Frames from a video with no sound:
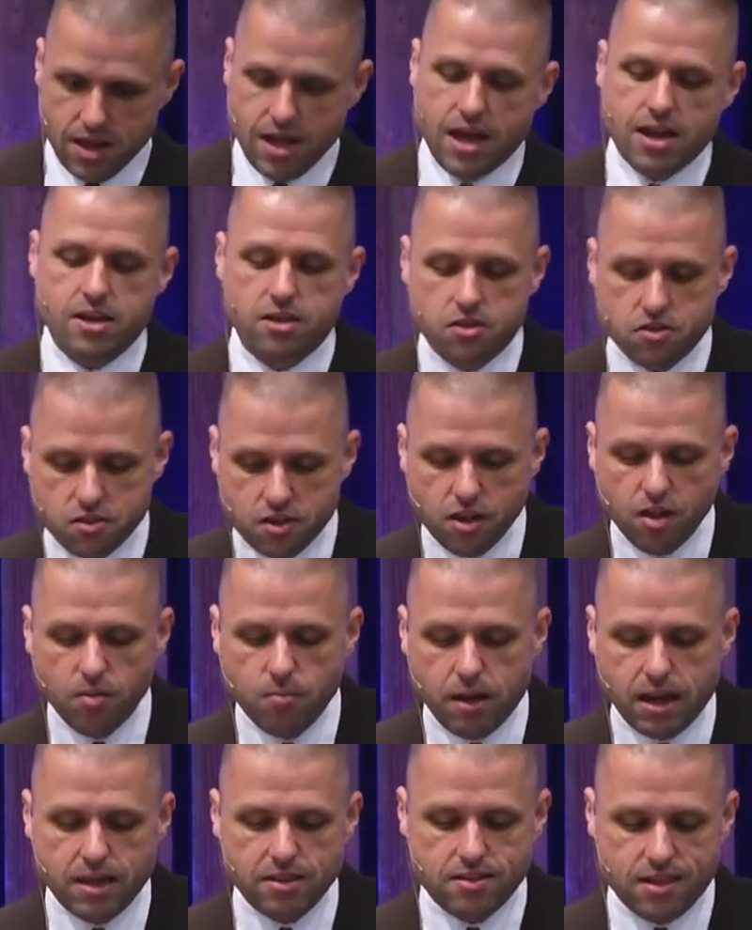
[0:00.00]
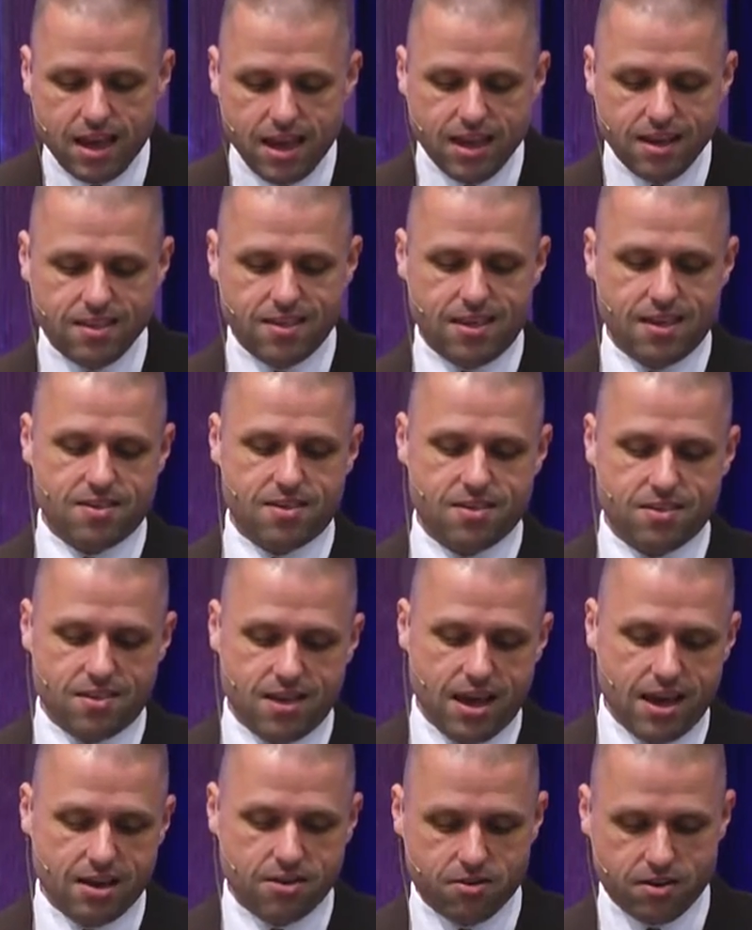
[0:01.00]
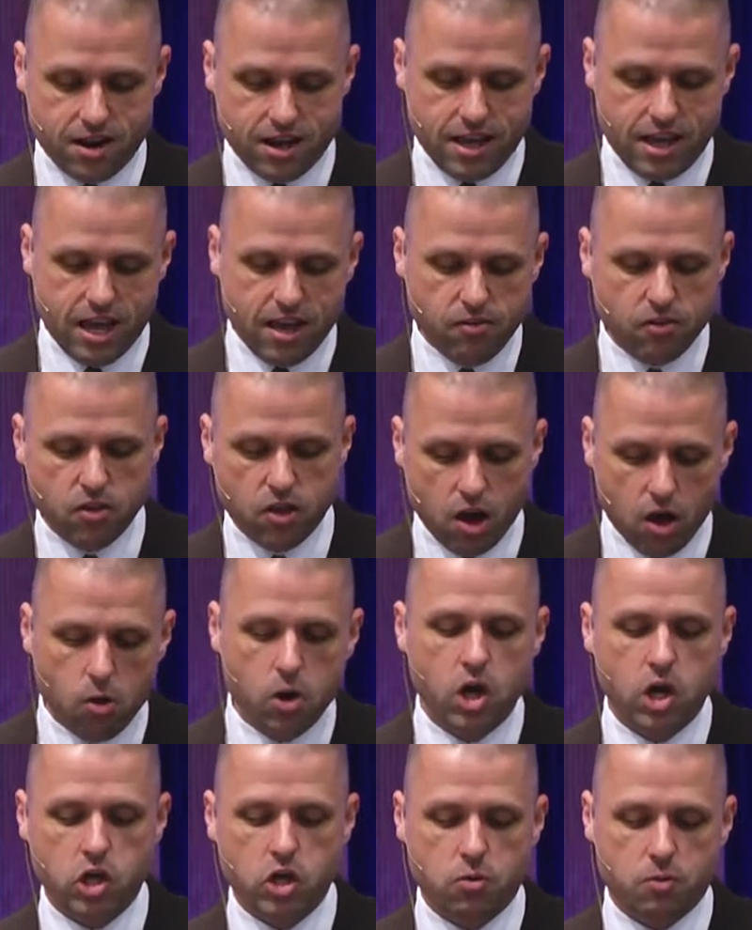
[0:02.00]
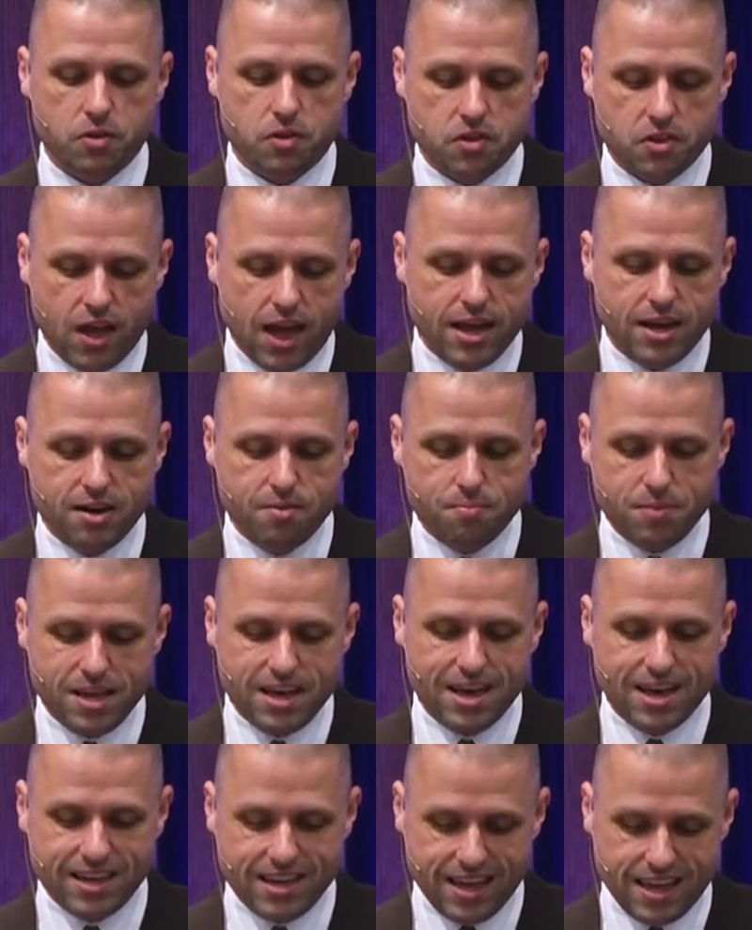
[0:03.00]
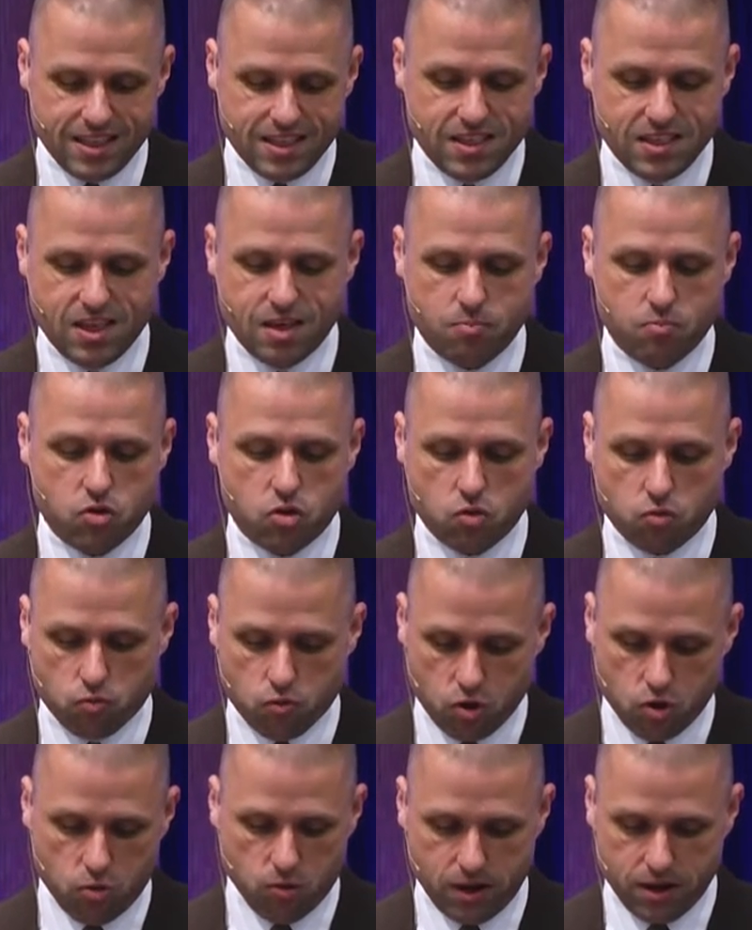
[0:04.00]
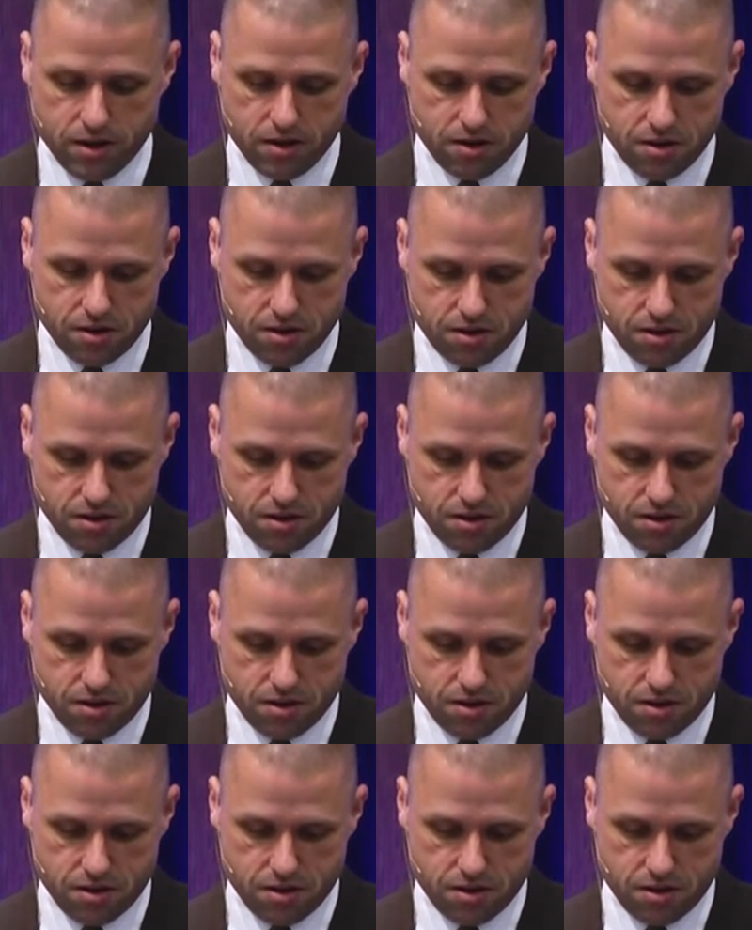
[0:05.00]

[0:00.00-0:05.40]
And he still maintains his integrity, even though you incited me against him to ruin